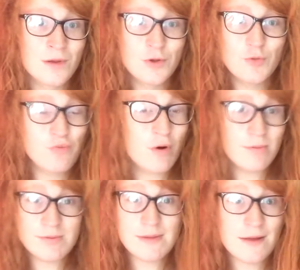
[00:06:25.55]
you
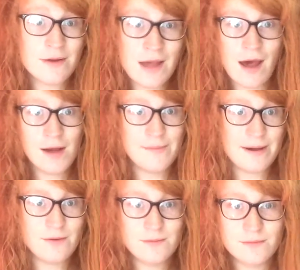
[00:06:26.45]
probably only heard
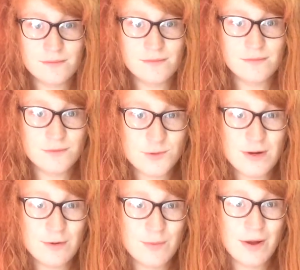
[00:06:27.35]
about
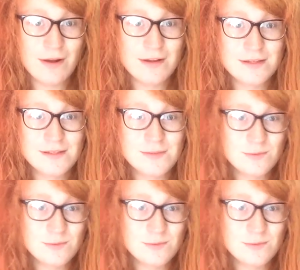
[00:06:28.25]
21 Pilots